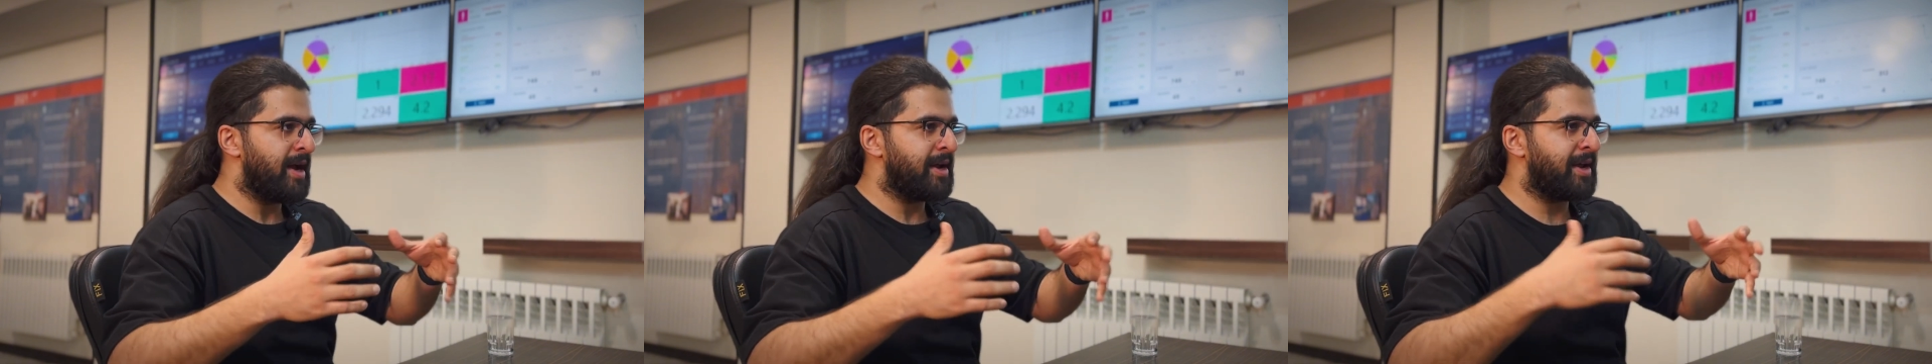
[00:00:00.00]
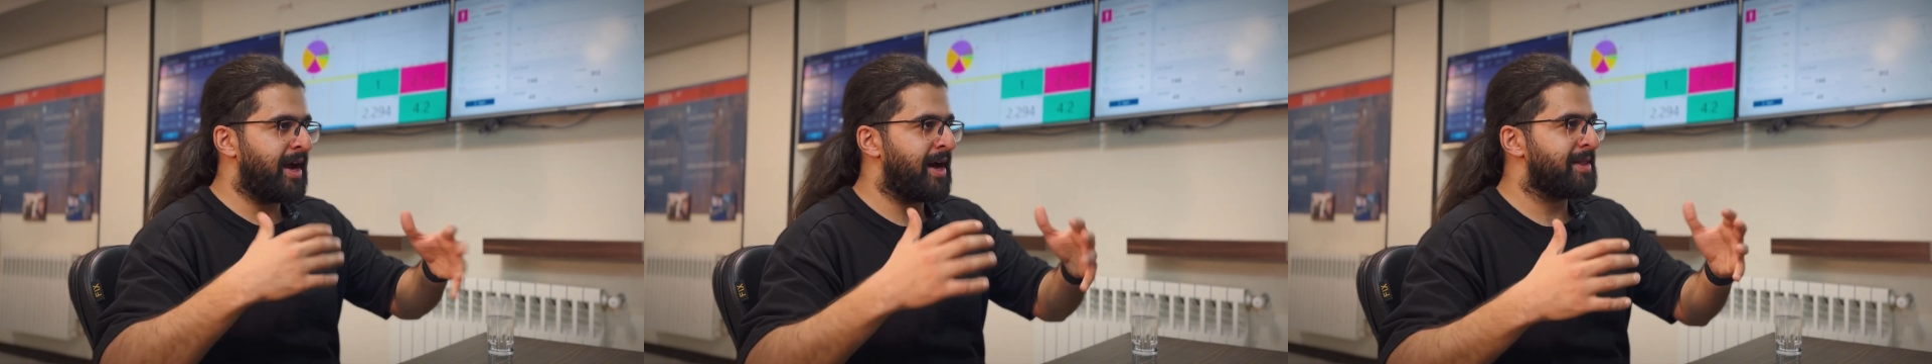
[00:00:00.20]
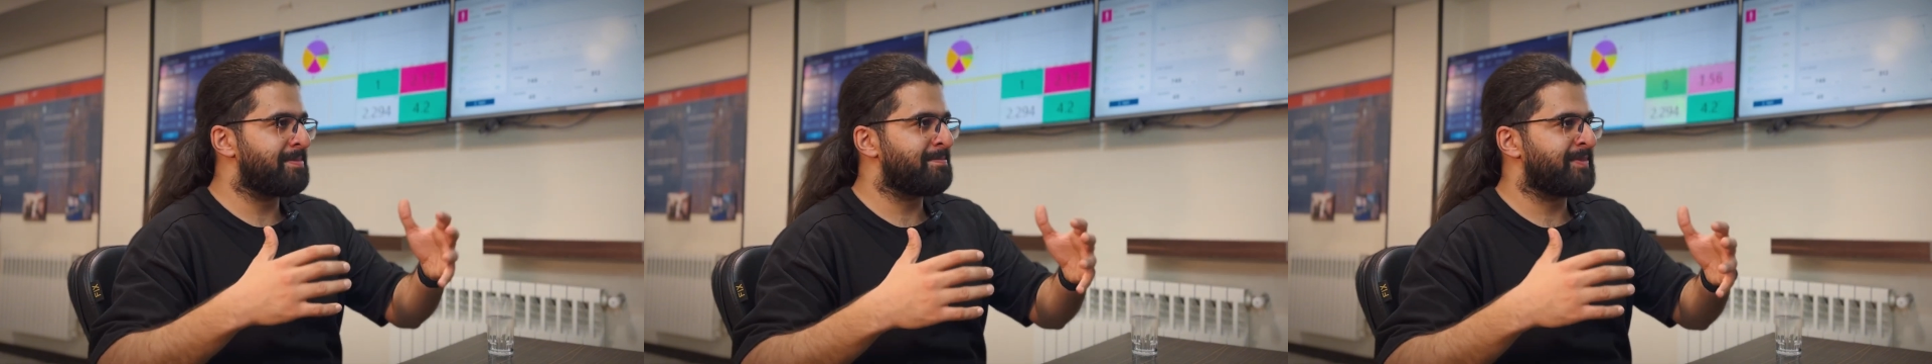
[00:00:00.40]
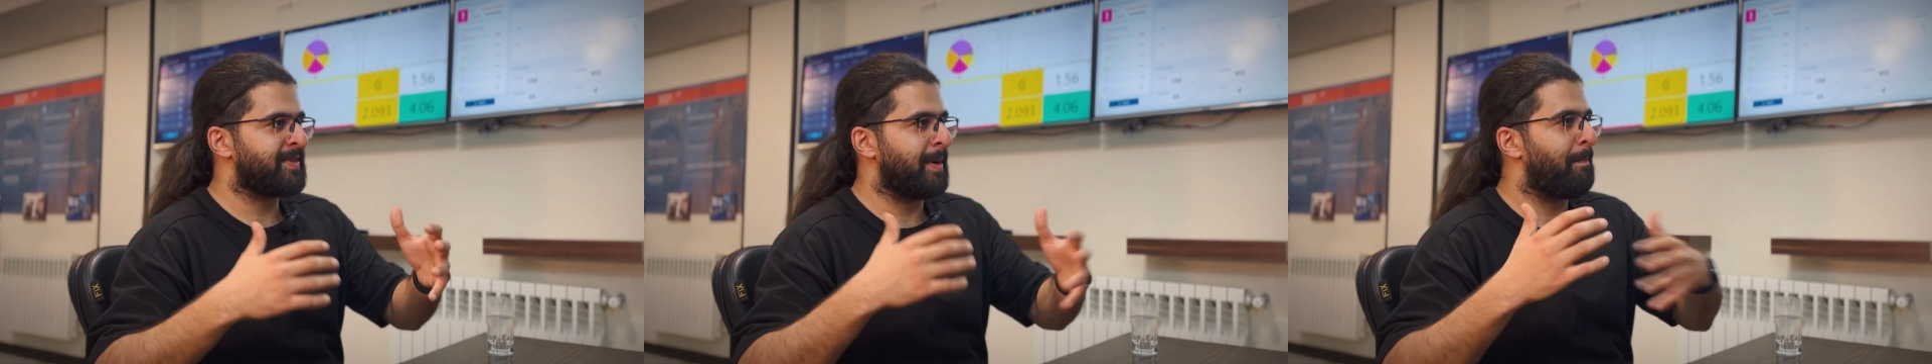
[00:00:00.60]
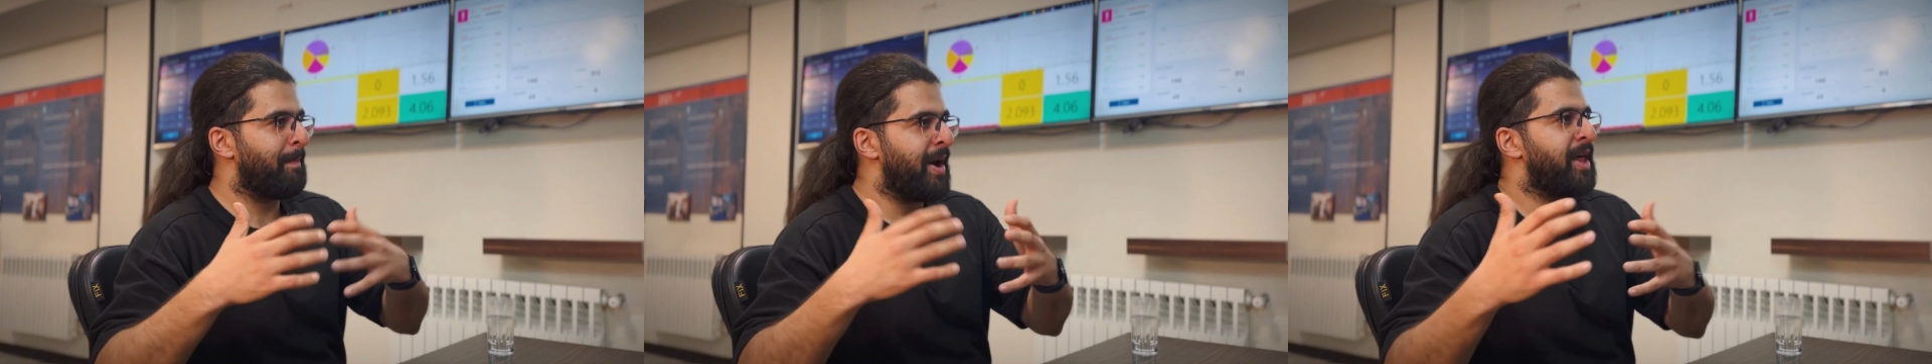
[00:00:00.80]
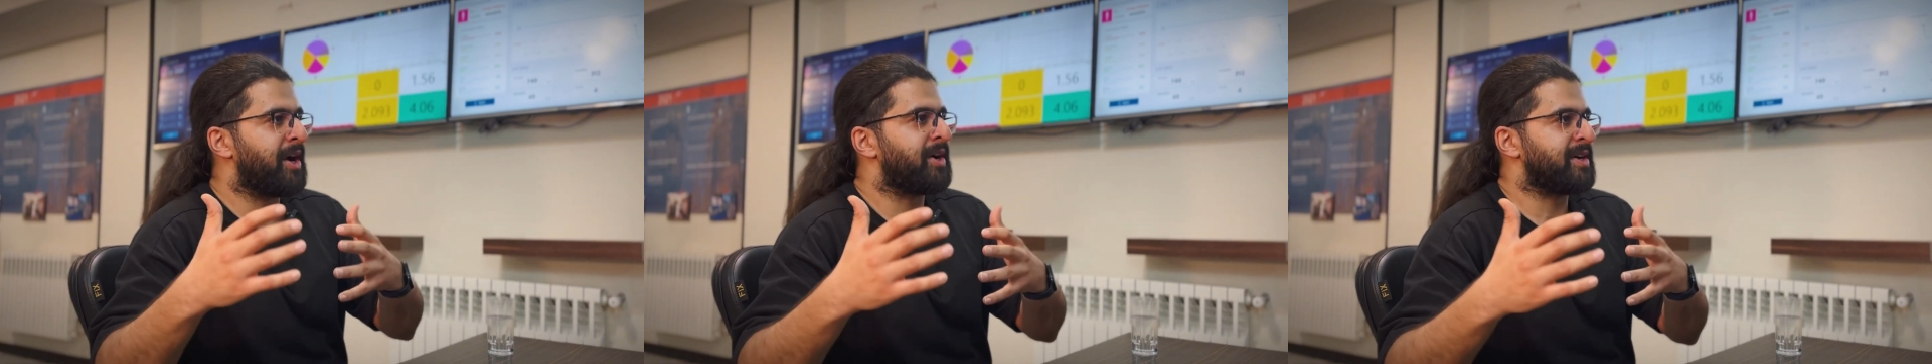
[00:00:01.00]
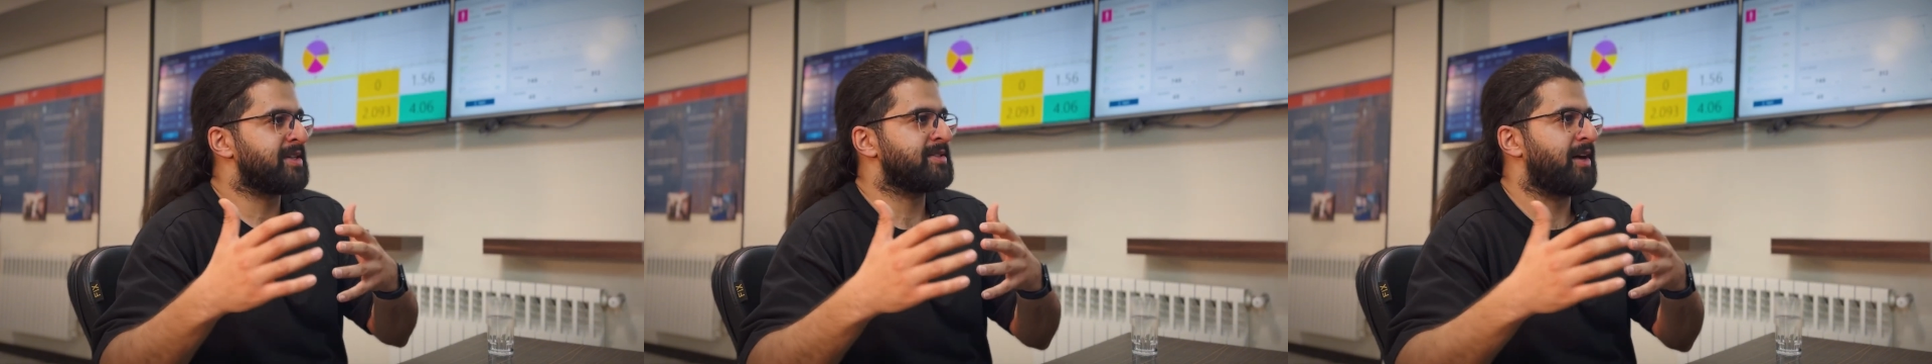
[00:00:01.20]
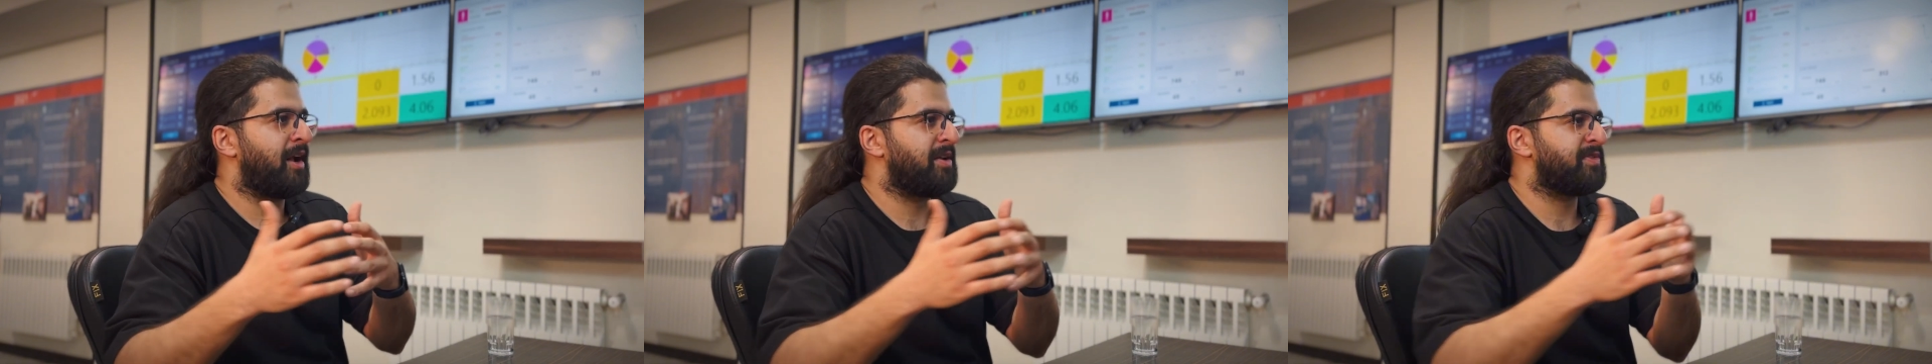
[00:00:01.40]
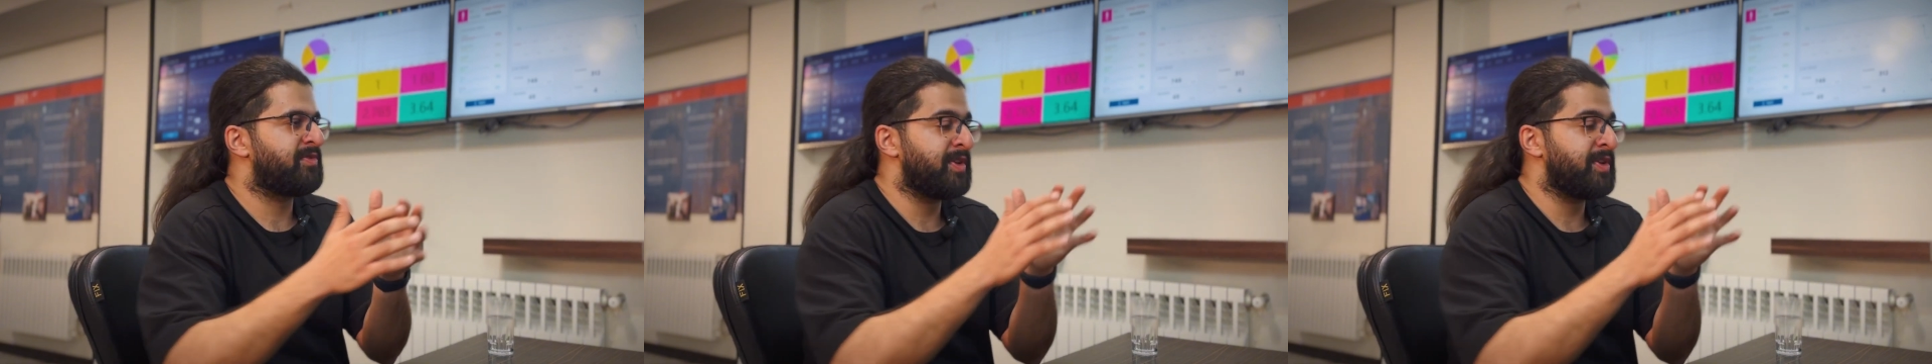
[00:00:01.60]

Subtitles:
get some better results